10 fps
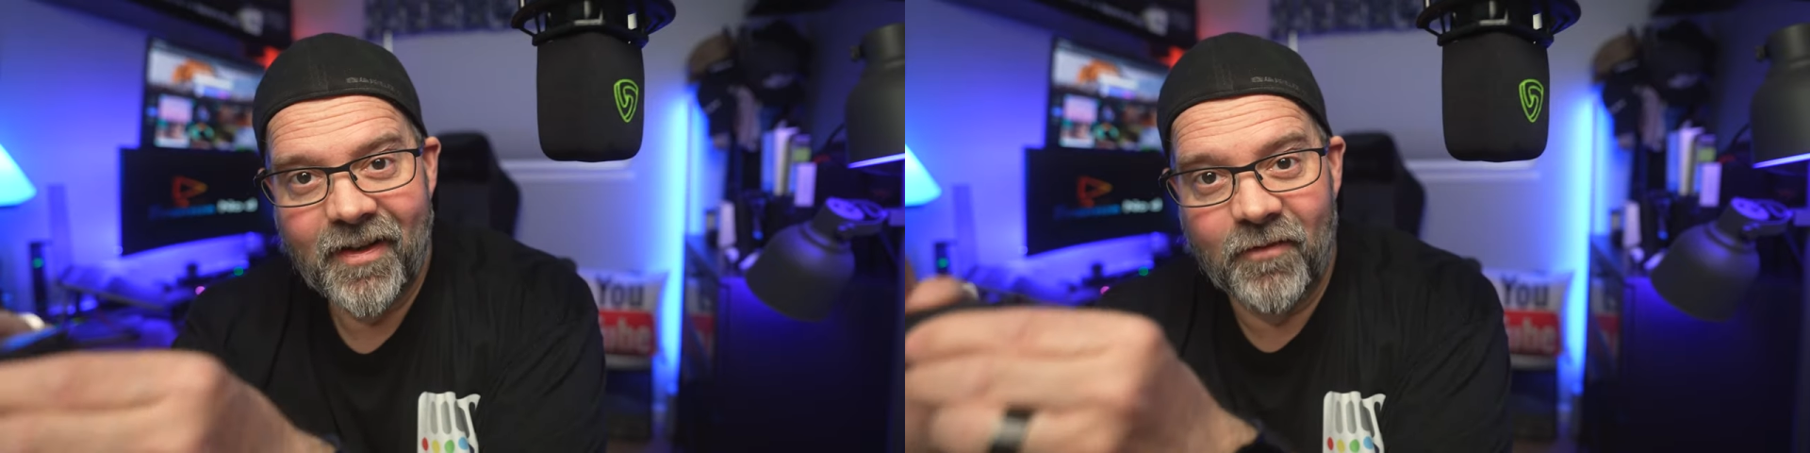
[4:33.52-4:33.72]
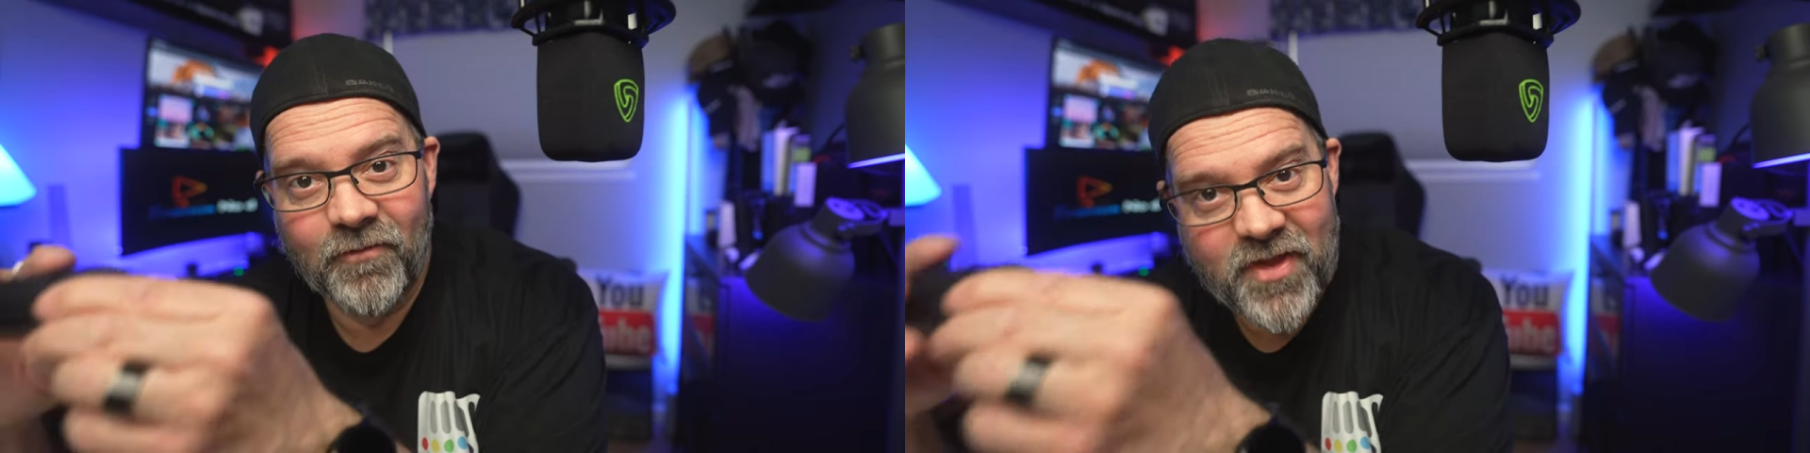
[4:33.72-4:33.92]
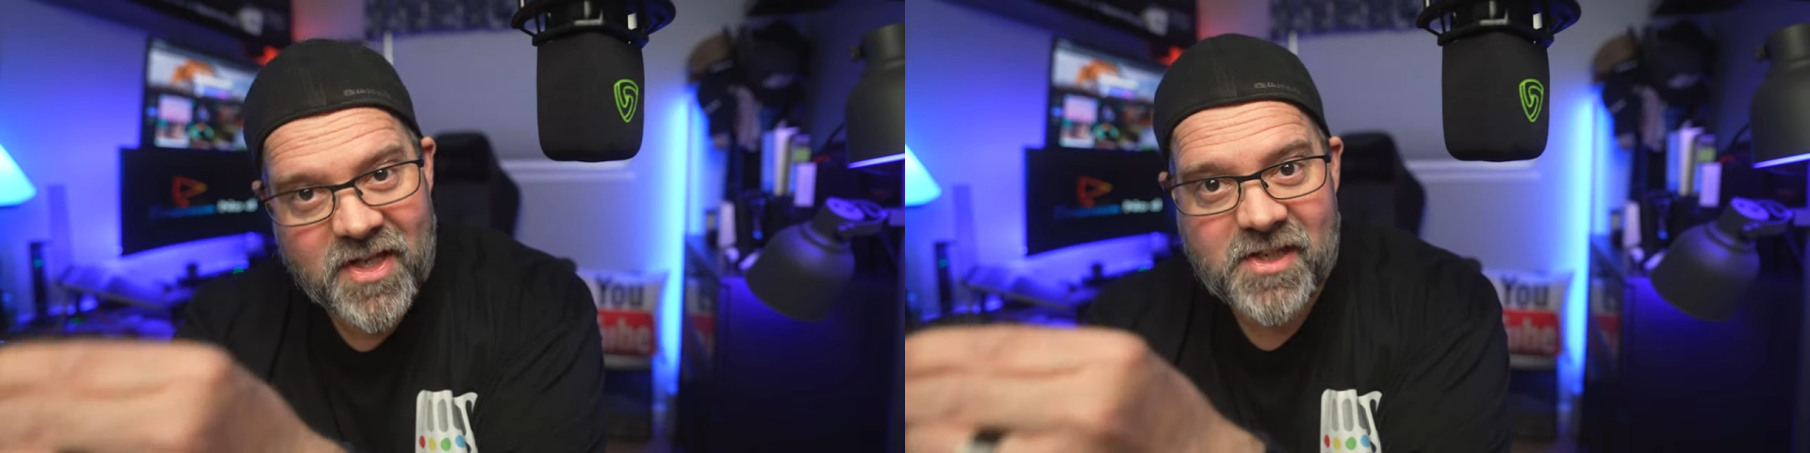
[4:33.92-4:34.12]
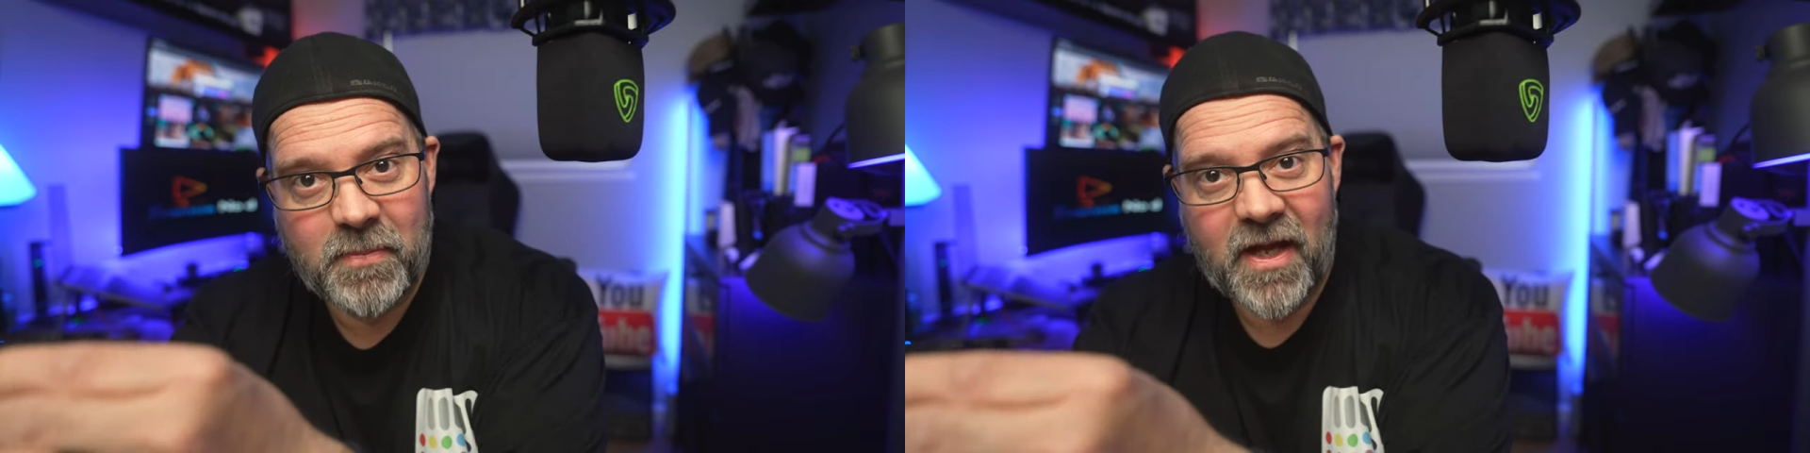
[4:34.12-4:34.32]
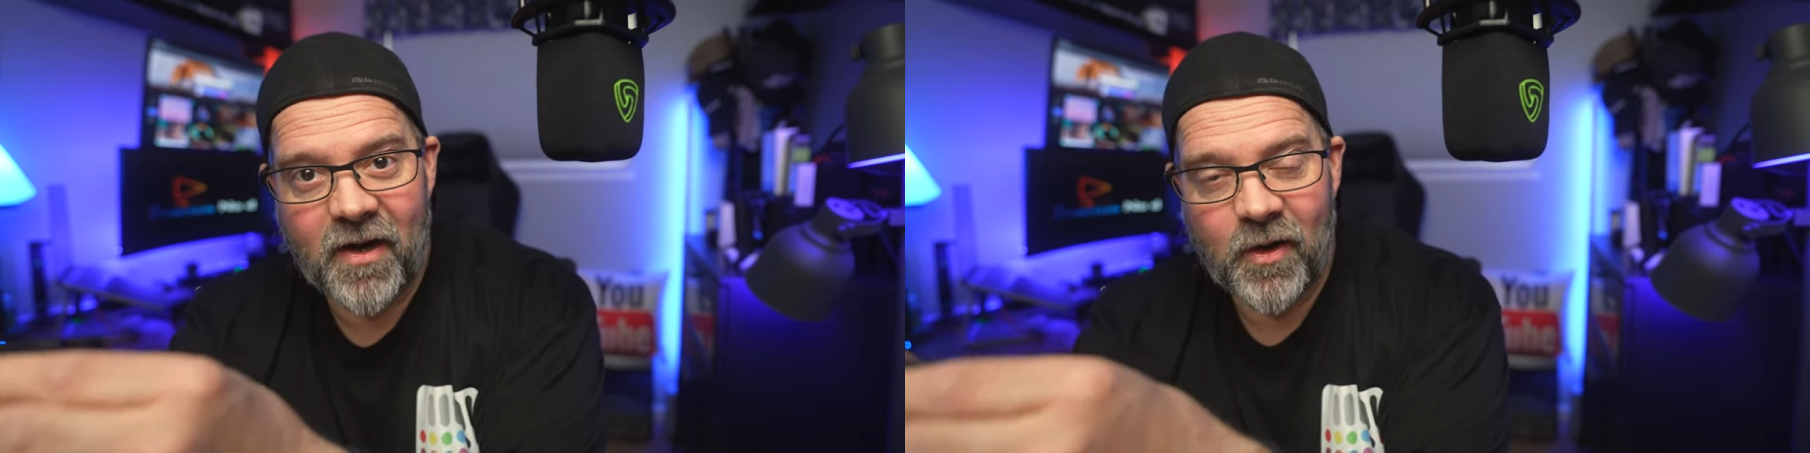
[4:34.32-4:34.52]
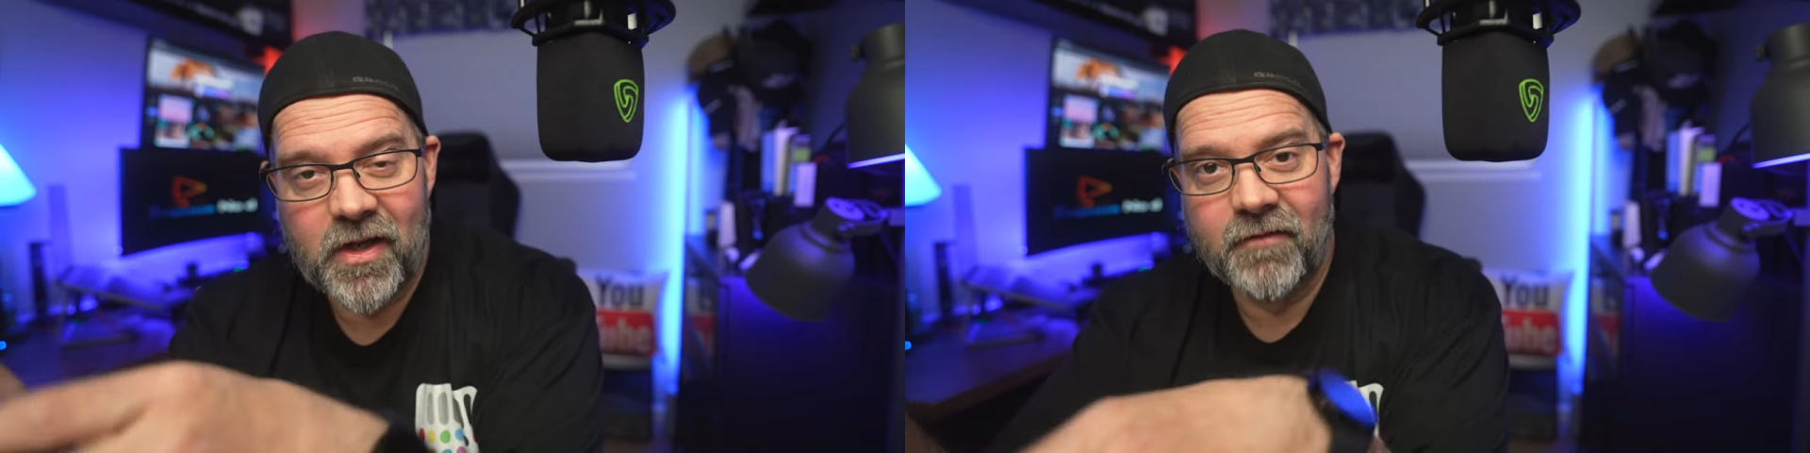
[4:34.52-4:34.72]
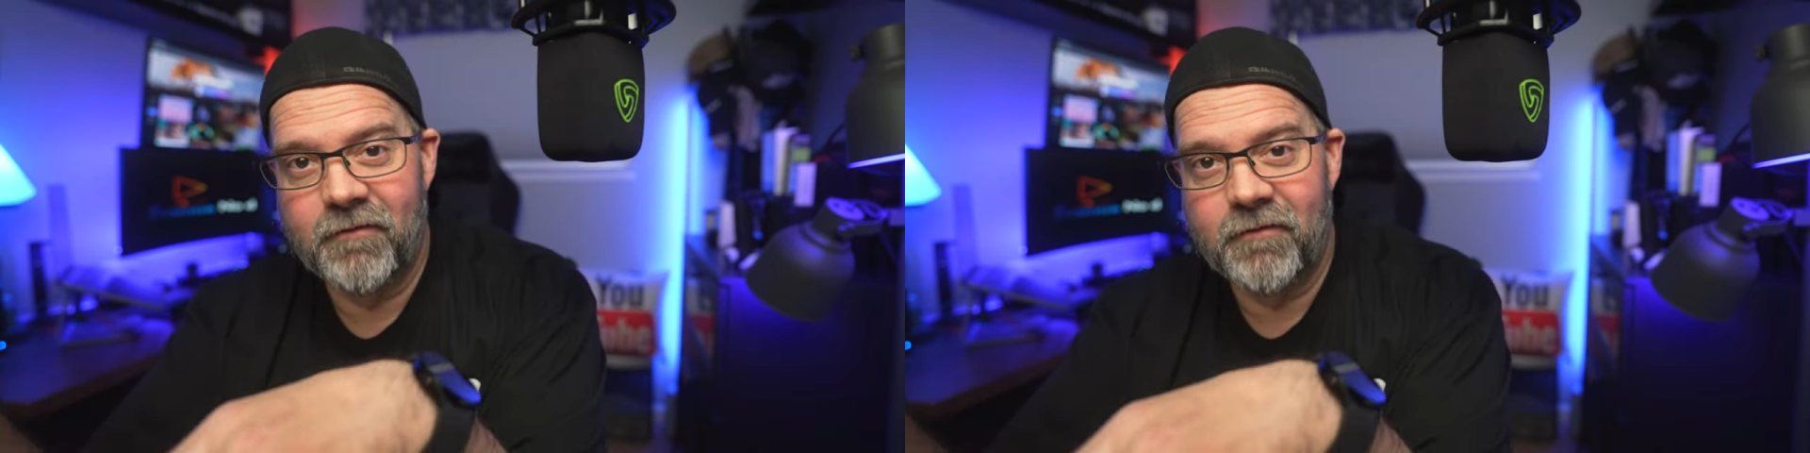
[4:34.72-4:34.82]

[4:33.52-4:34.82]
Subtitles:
of this battery